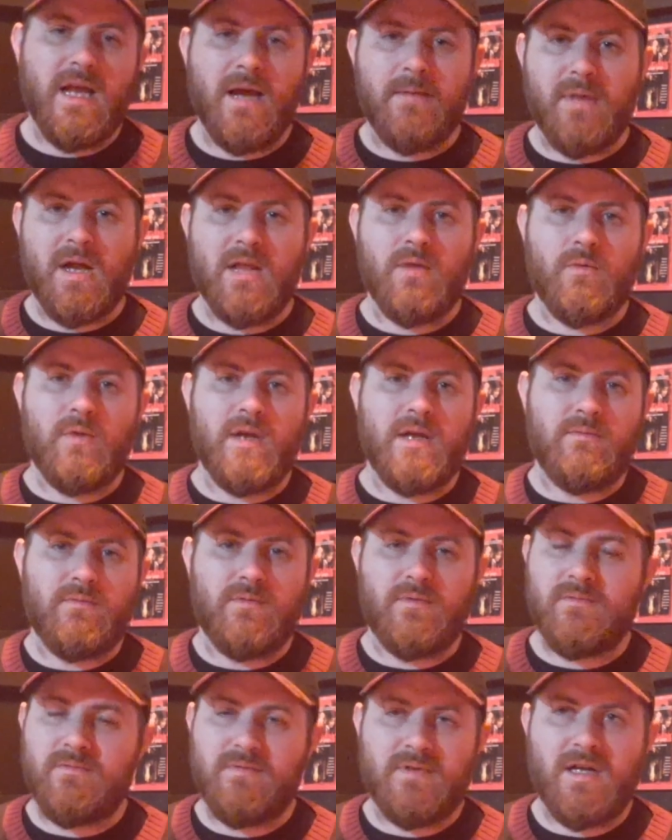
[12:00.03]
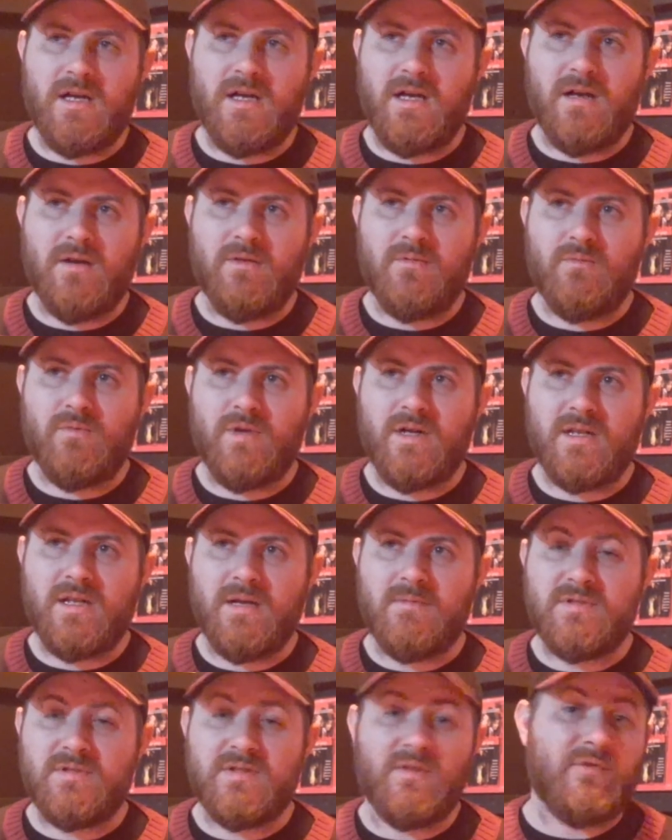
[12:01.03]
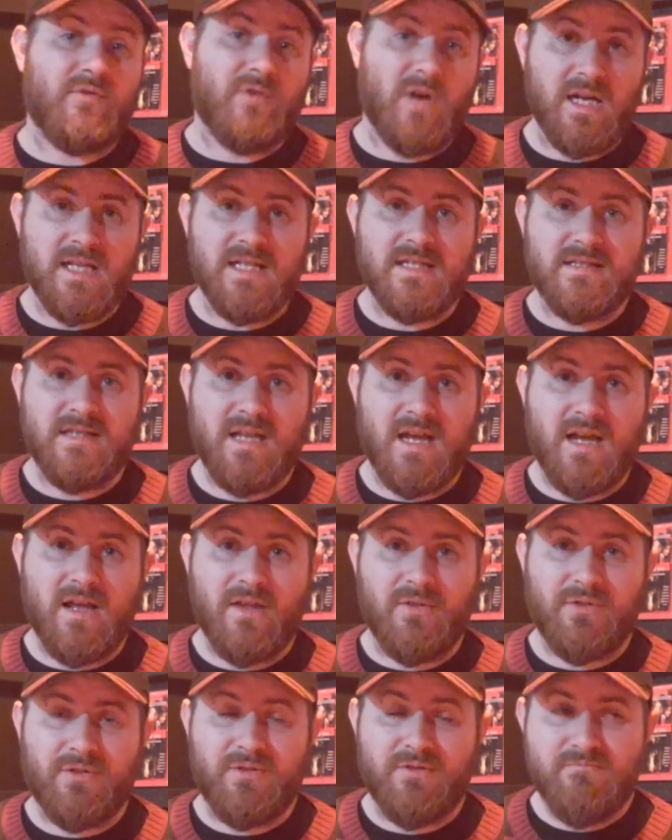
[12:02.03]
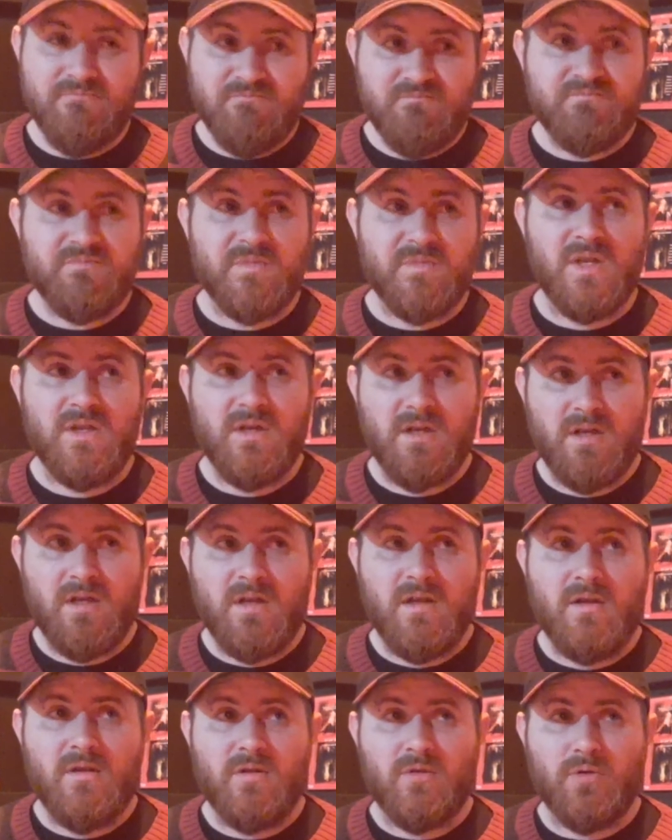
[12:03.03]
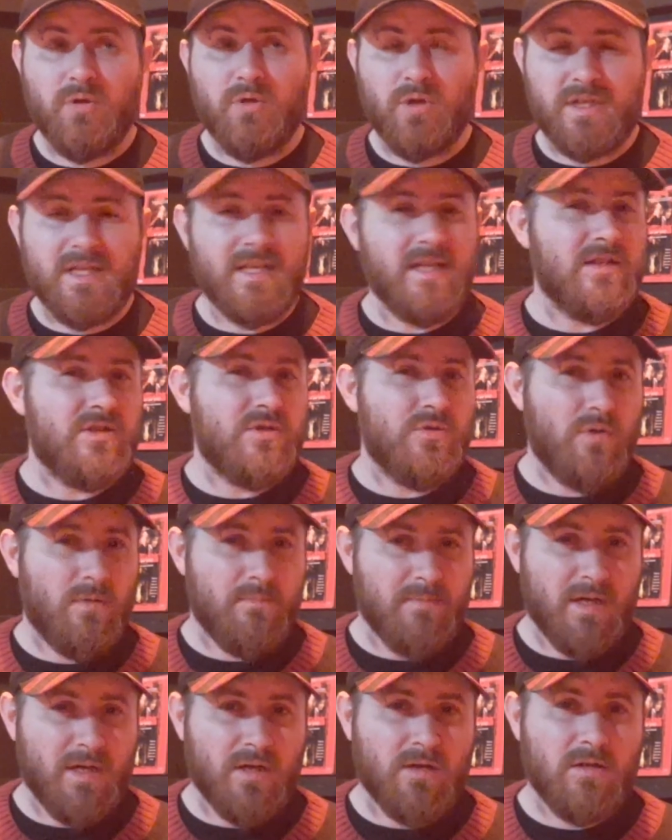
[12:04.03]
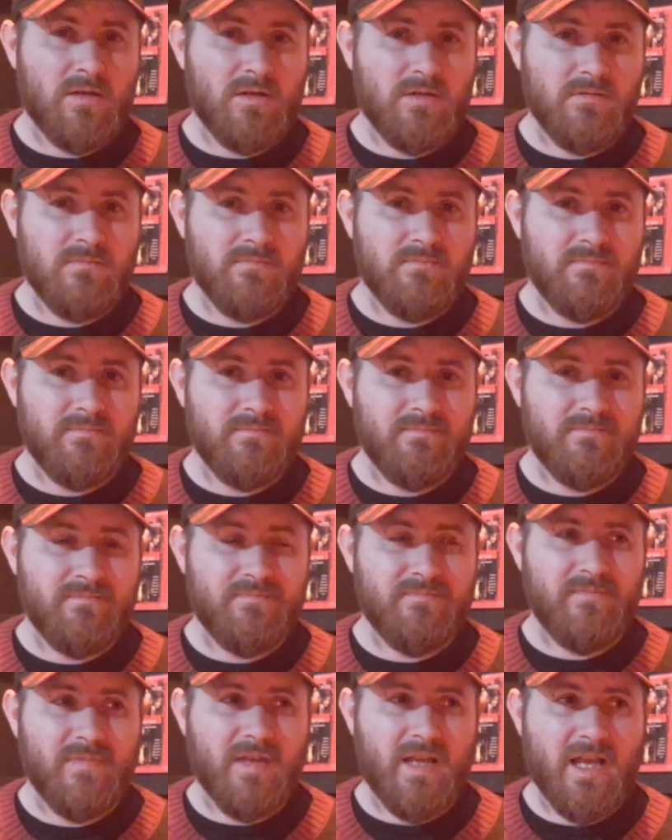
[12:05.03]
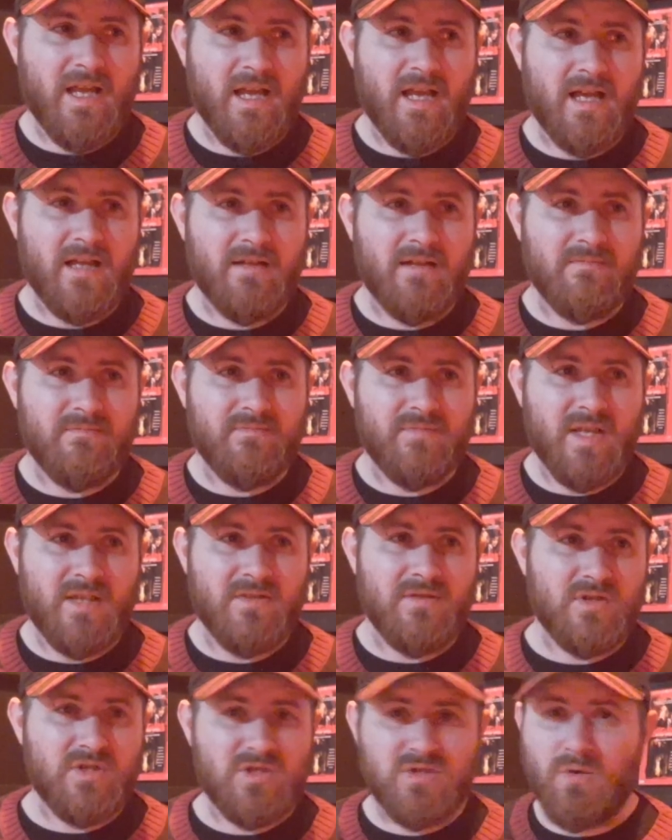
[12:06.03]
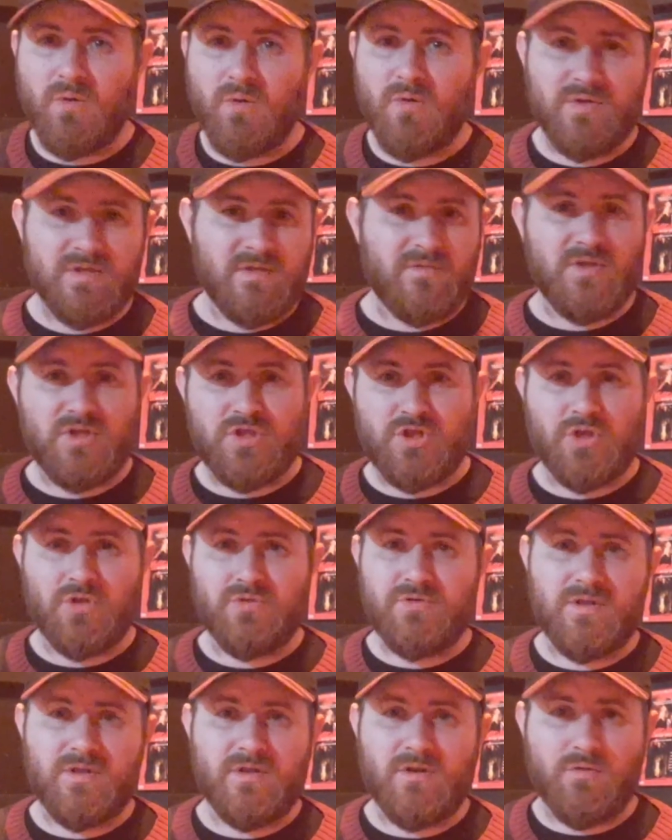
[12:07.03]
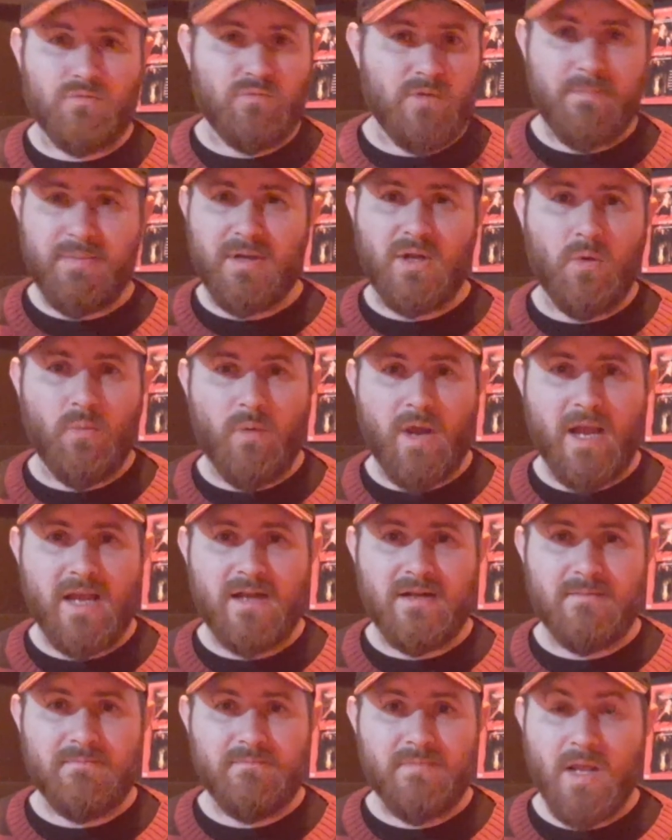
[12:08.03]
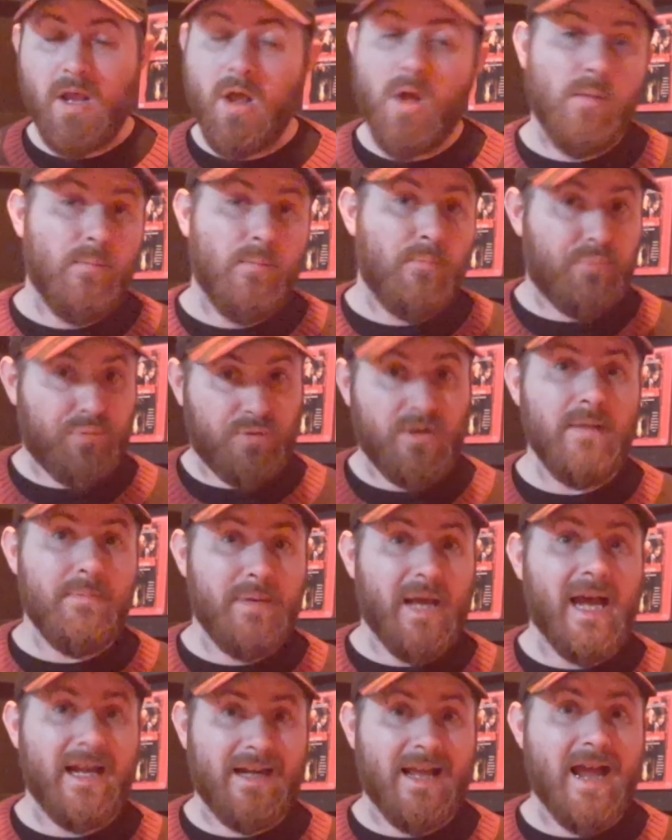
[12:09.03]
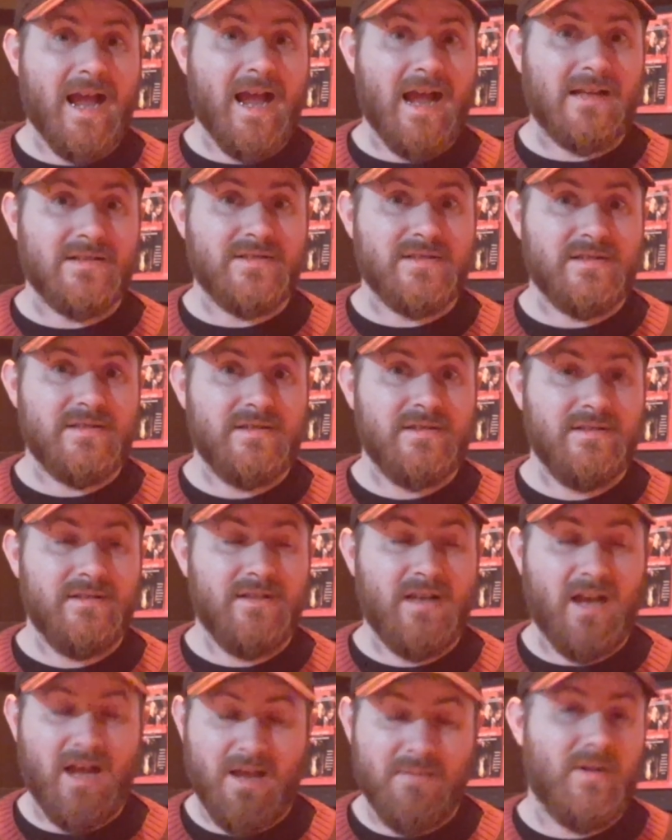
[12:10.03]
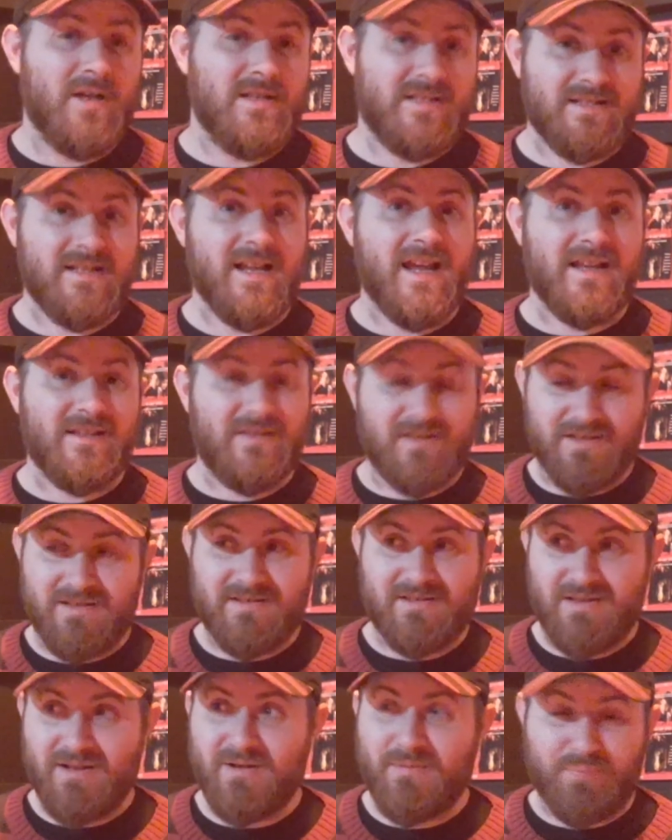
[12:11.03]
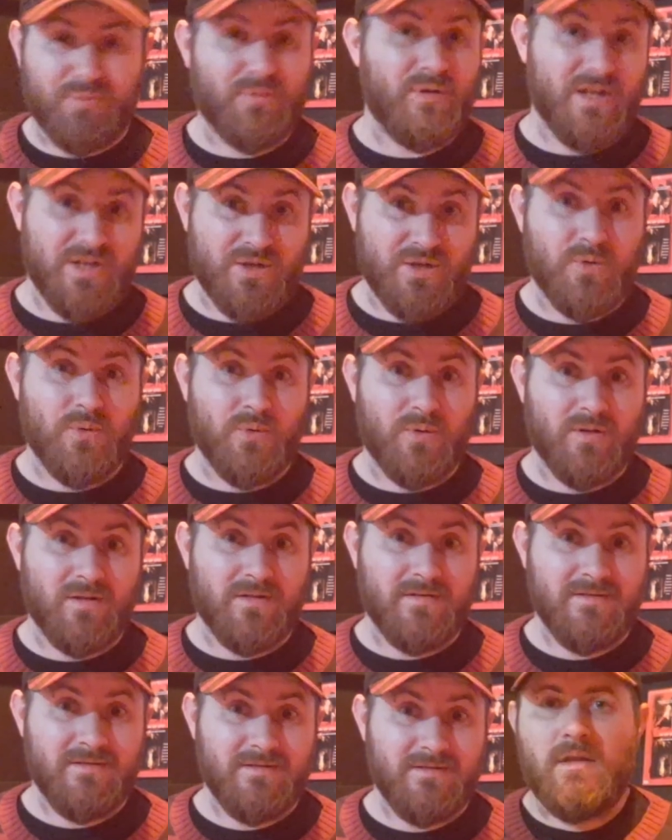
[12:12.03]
yeah, by the way, when it comes to Freddy's death, looking into a mirror and then the souls of the children are ripping away at him, pretty badass, I must say. Like, they're pretty cool.